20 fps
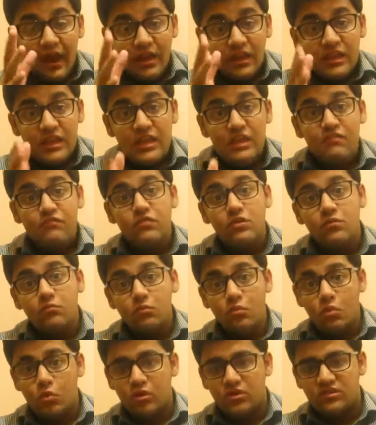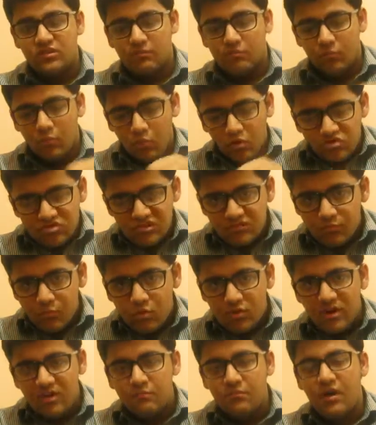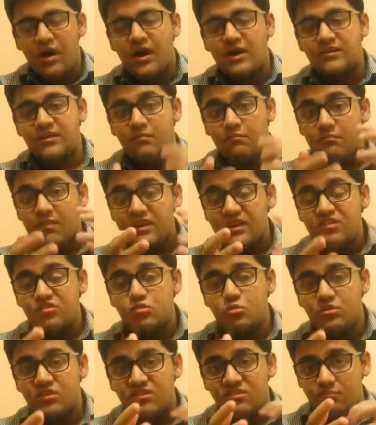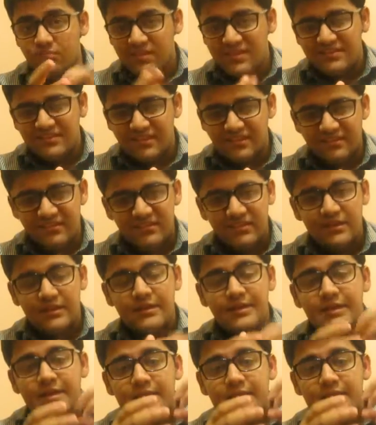And even more, the most important part that many students miss is